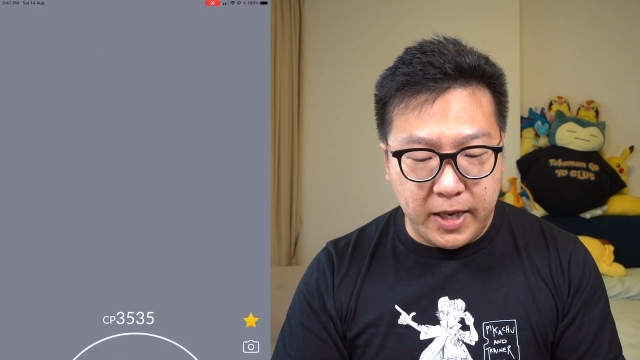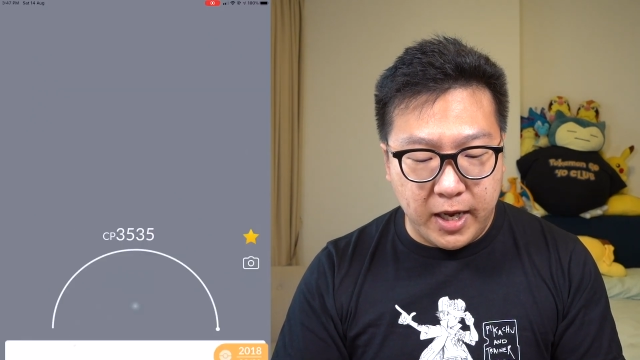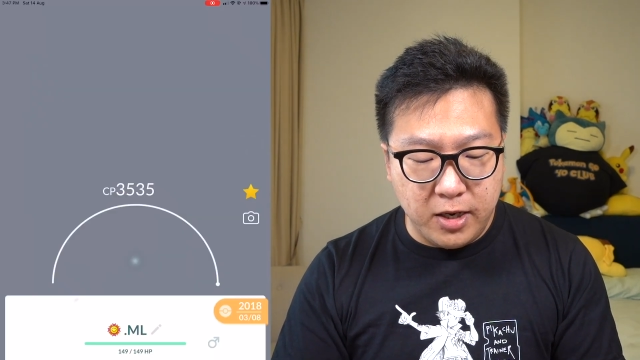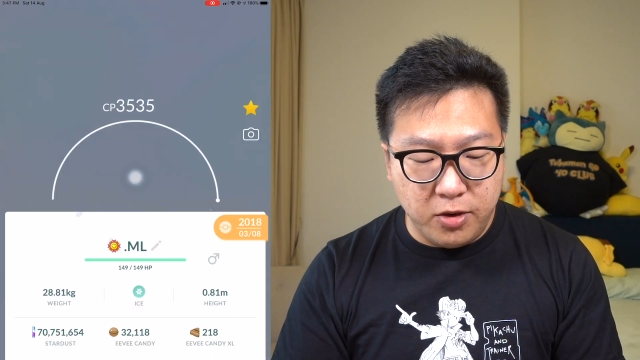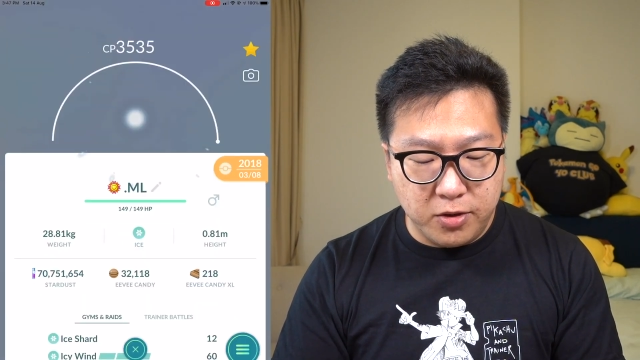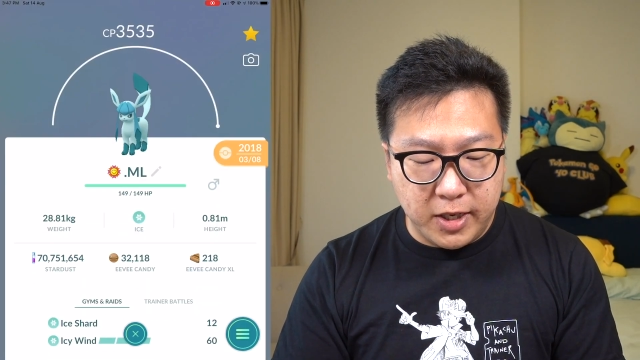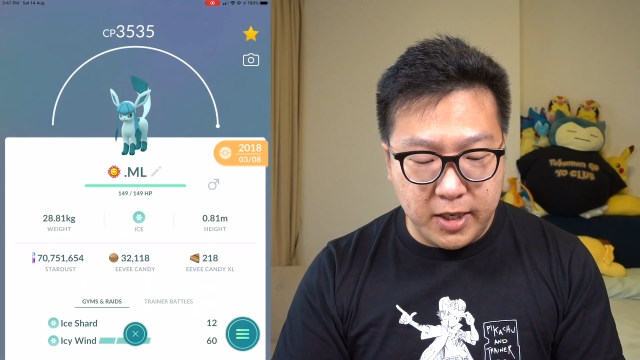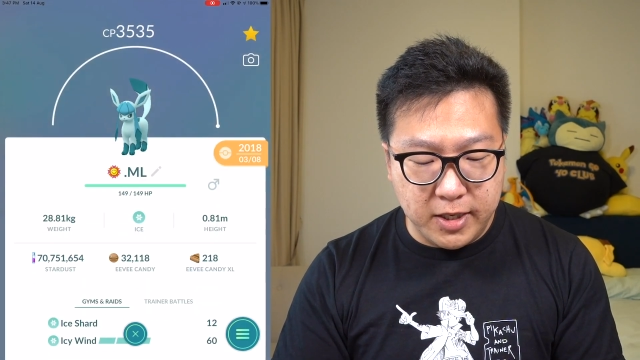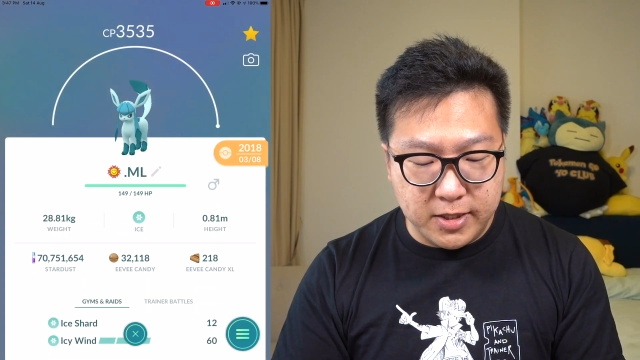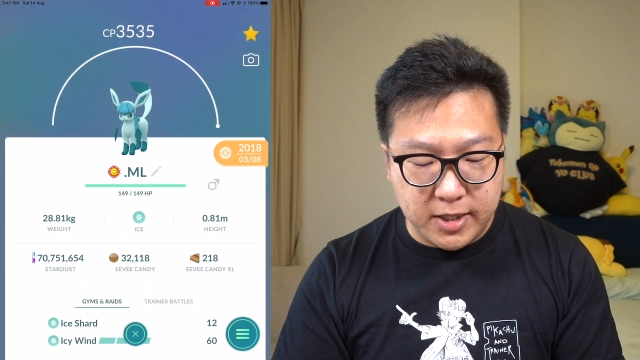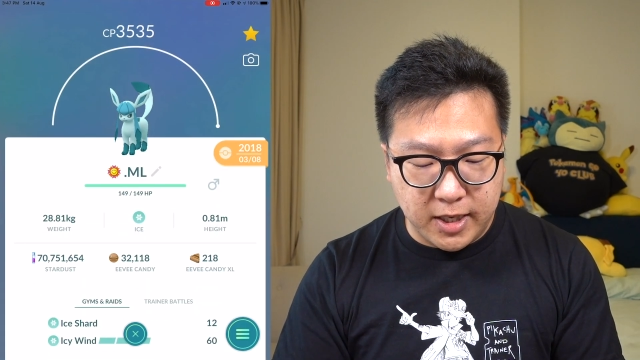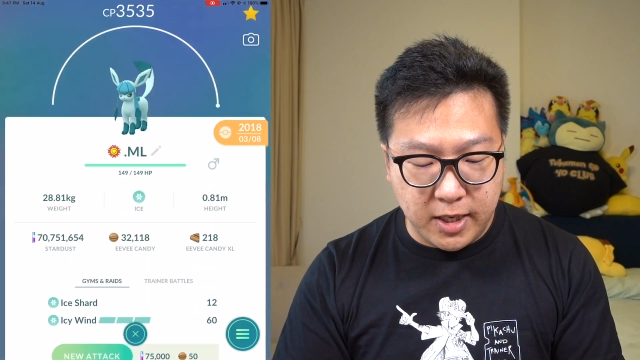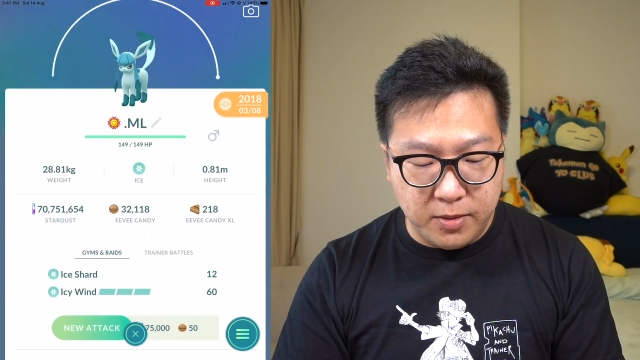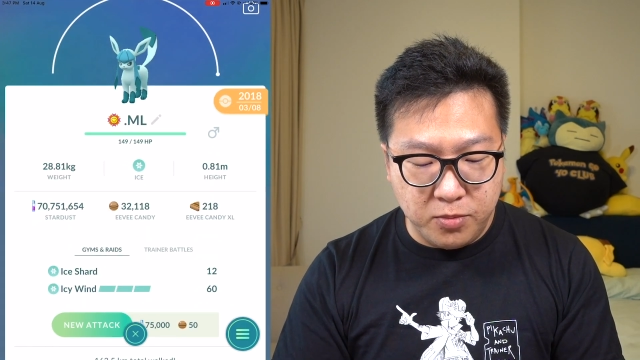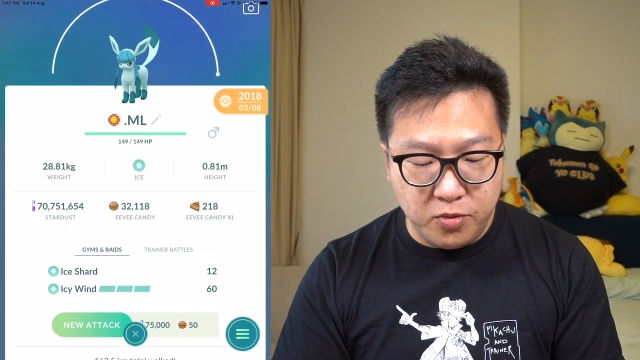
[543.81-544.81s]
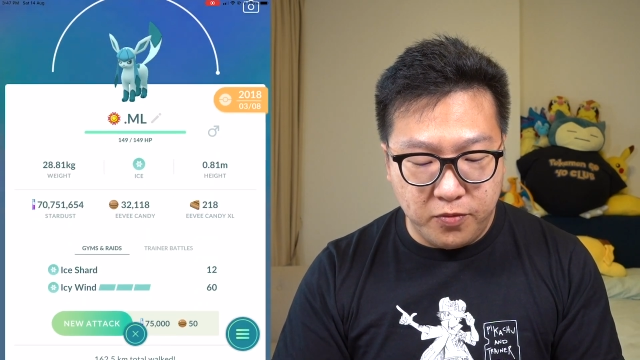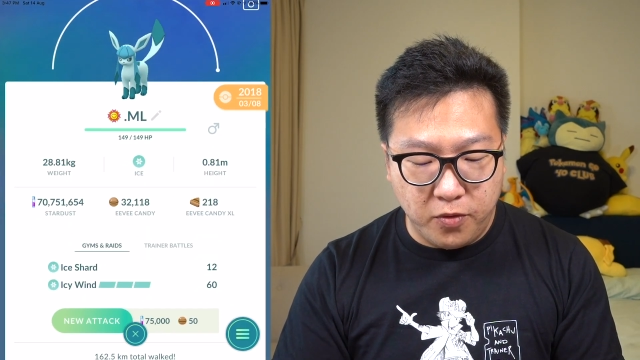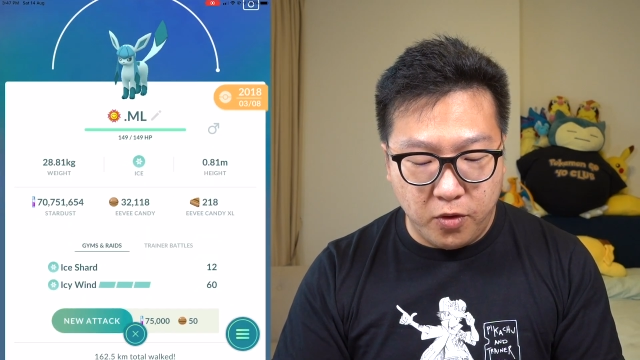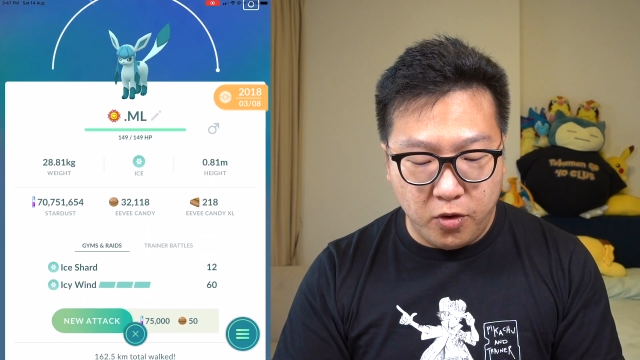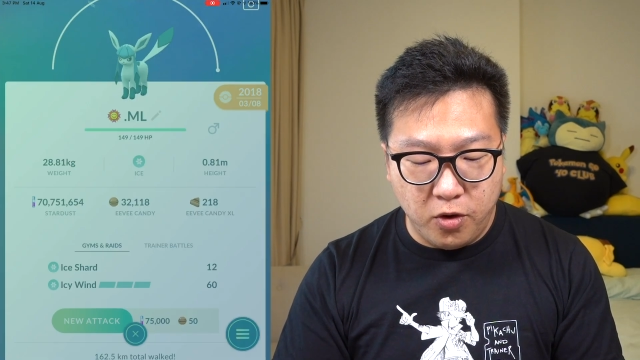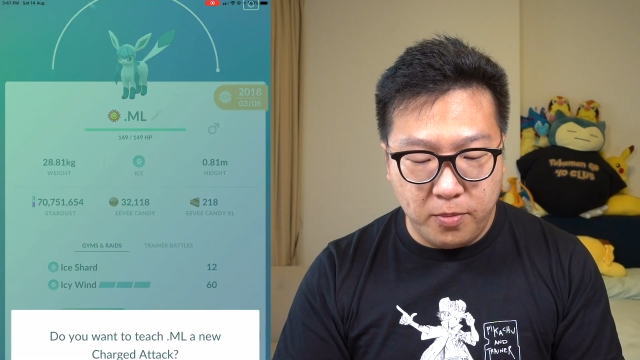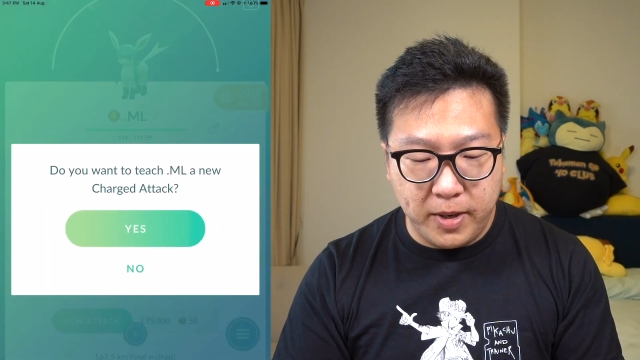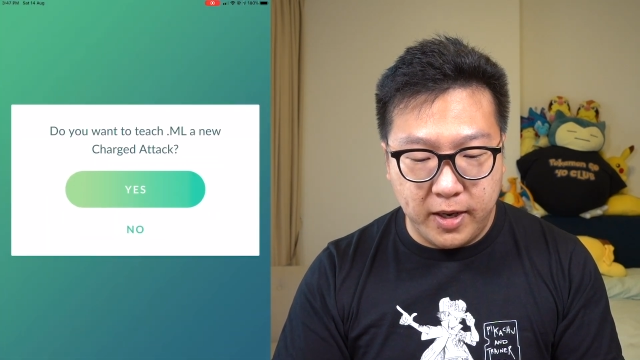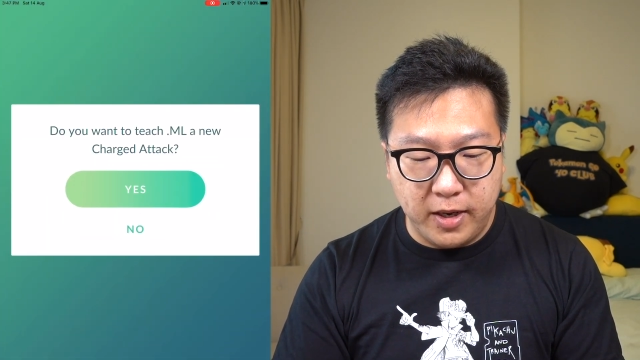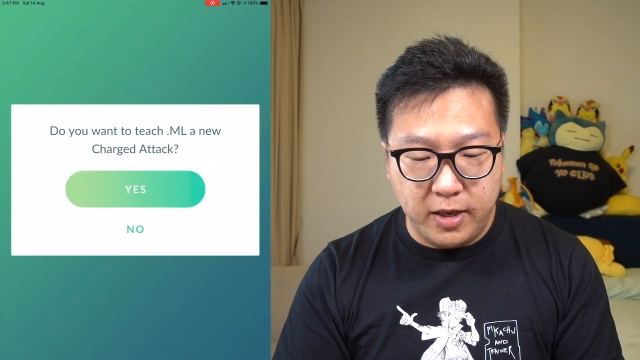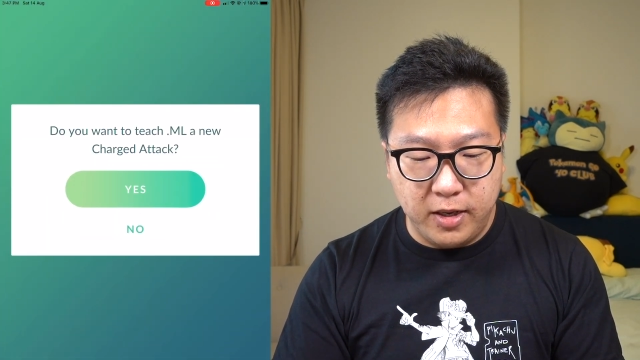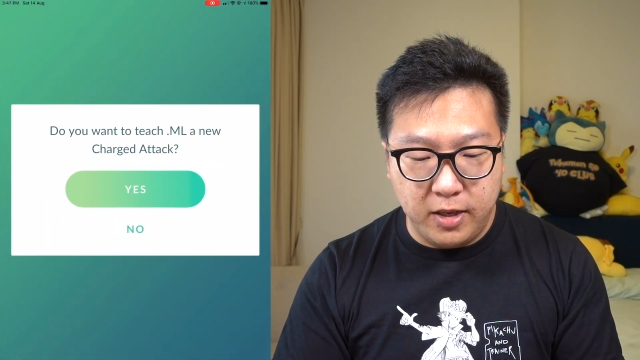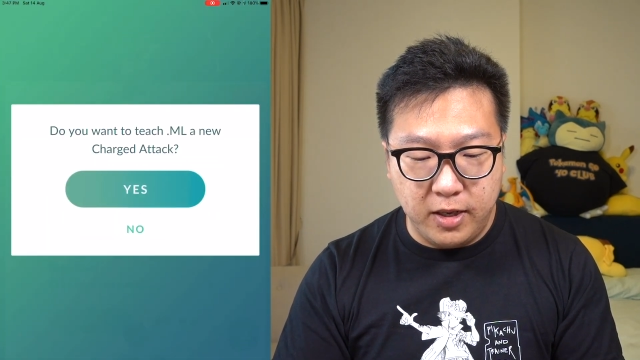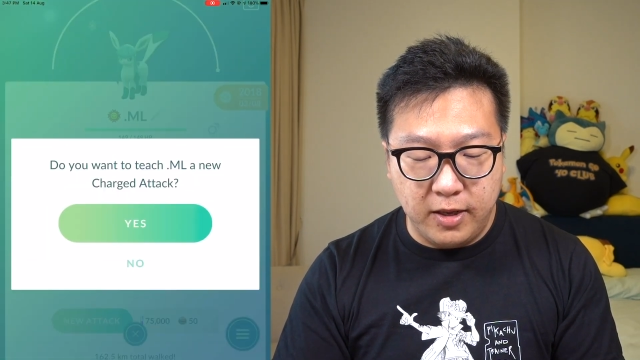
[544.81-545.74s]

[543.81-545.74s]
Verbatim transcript: be unlocking the second move for all my